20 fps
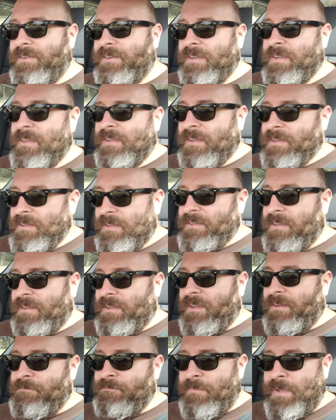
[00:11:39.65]

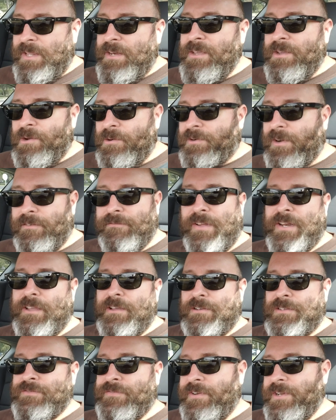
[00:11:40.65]
mediocre
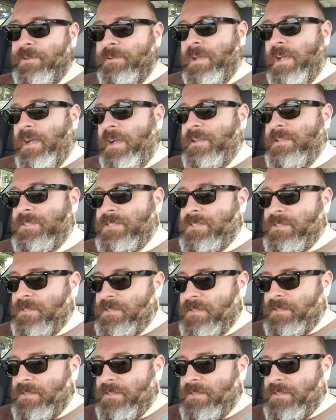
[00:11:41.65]
videos for you guys.